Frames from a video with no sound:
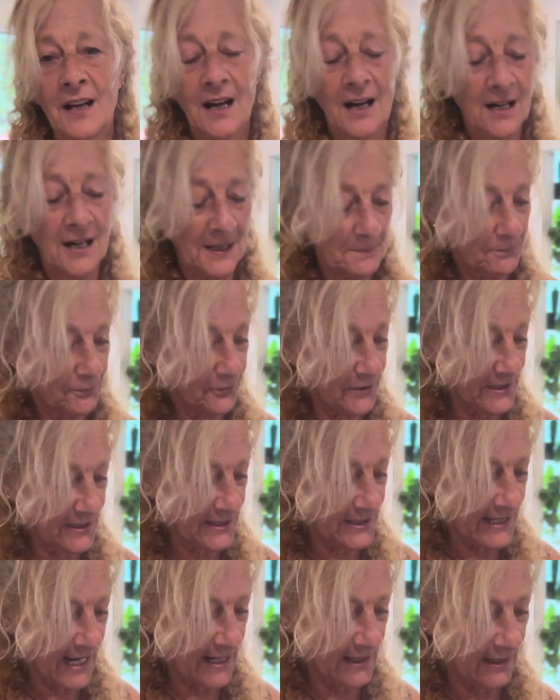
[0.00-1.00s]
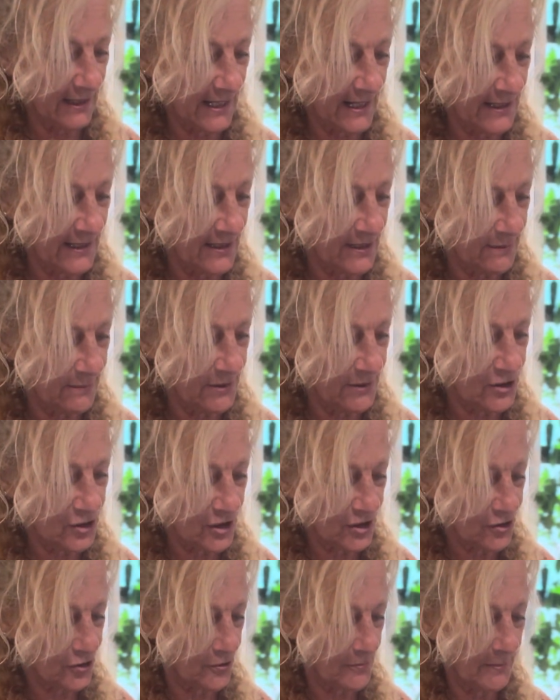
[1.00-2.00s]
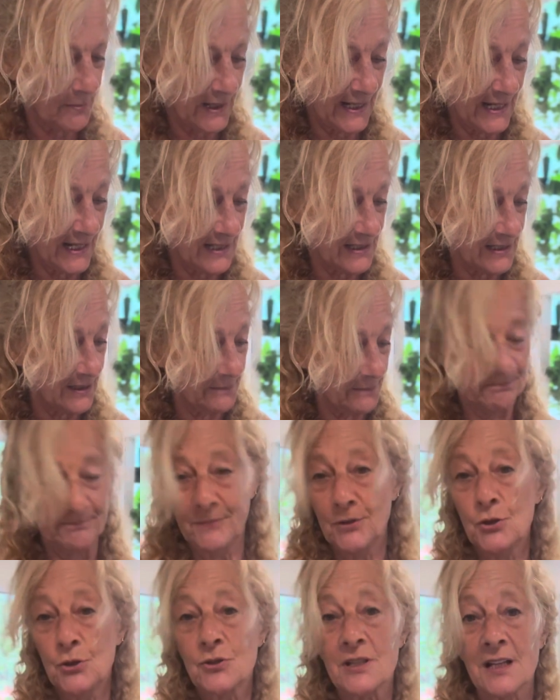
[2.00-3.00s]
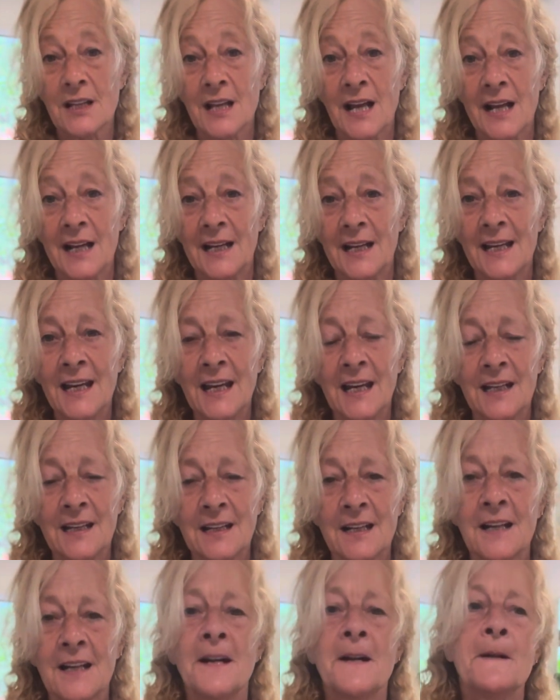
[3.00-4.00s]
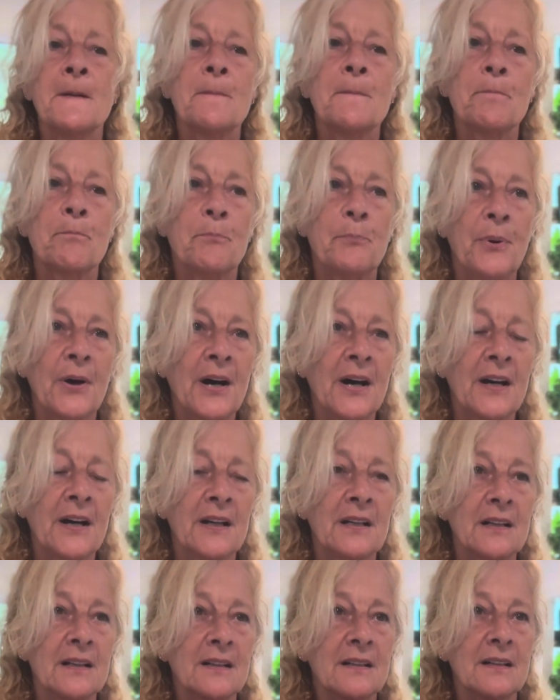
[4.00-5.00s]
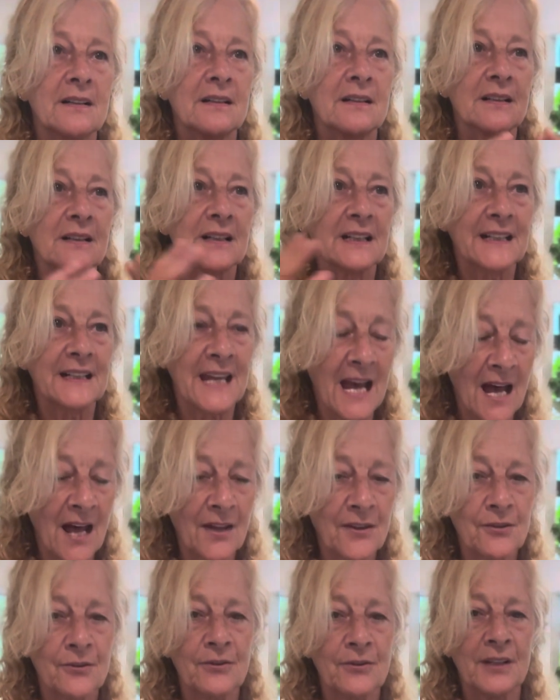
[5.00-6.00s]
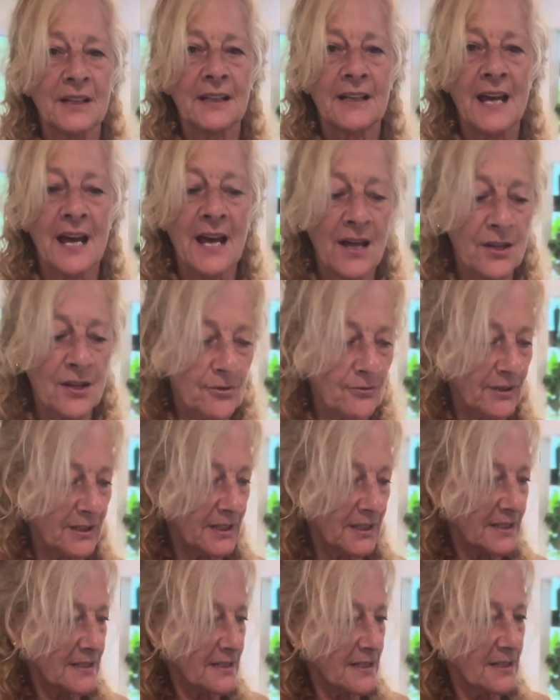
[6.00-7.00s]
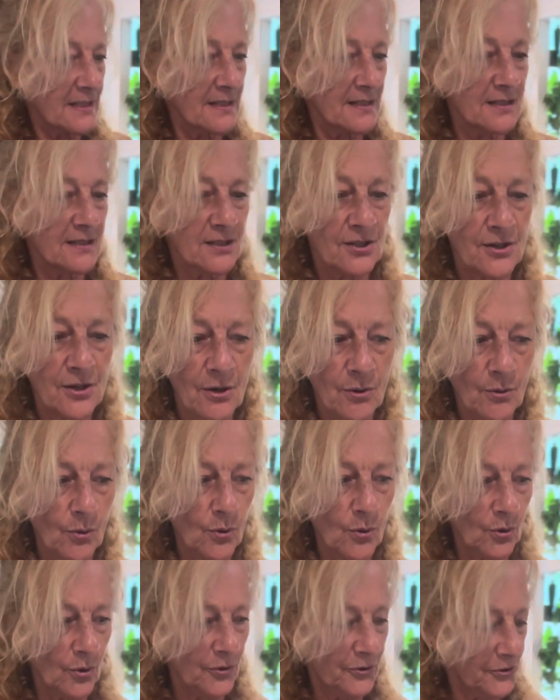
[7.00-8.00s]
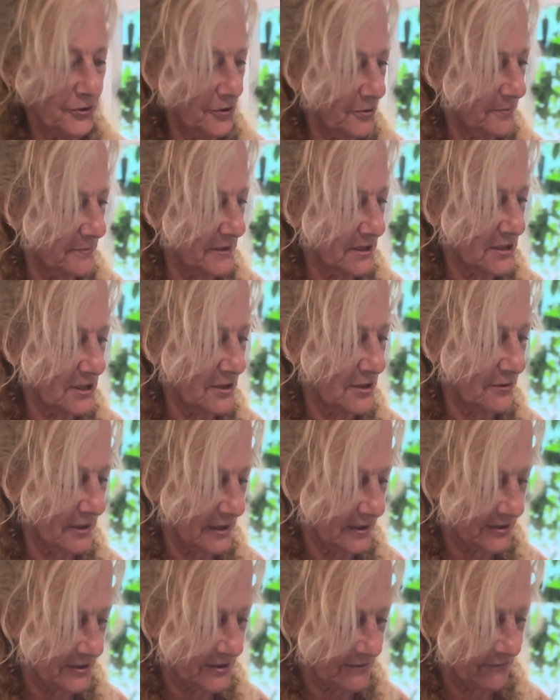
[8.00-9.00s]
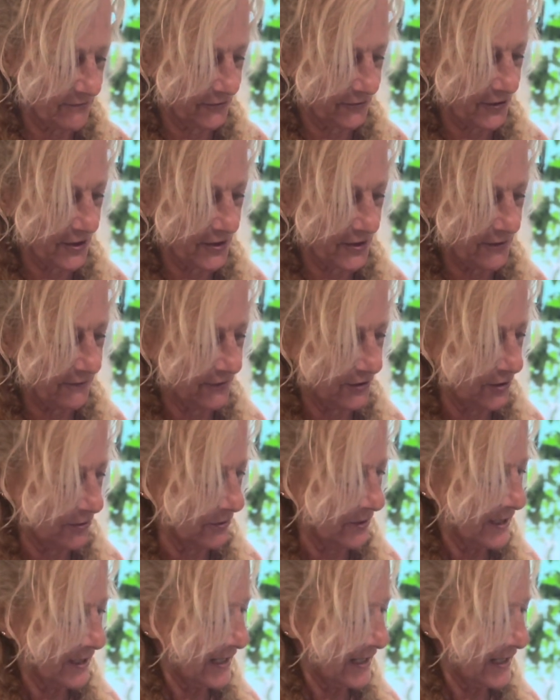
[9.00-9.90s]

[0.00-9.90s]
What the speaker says: I print out a lot of images. You might end up using a lot of ink, but gathering. This is, all your materials in front of you.